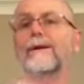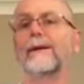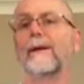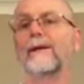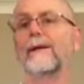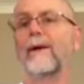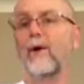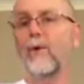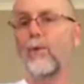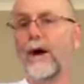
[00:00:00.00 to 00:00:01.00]
So it's
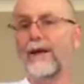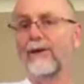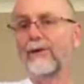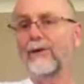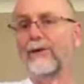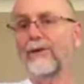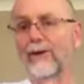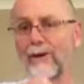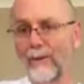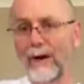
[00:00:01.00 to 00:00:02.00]
1, 2,
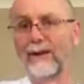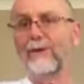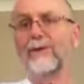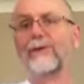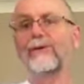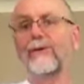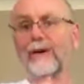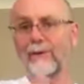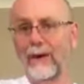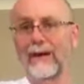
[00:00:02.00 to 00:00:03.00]
3, 1, 2,
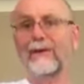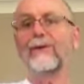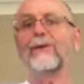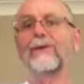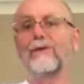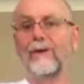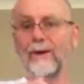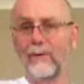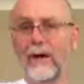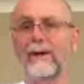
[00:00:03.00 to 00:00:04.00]
3, 1, 2,
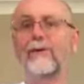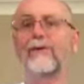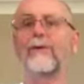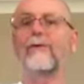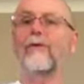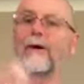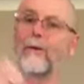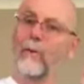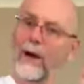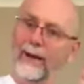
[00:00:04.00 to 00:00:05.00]
3, 1, 2,
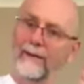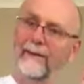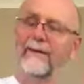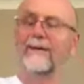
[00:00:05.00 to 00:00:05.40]
3, 1.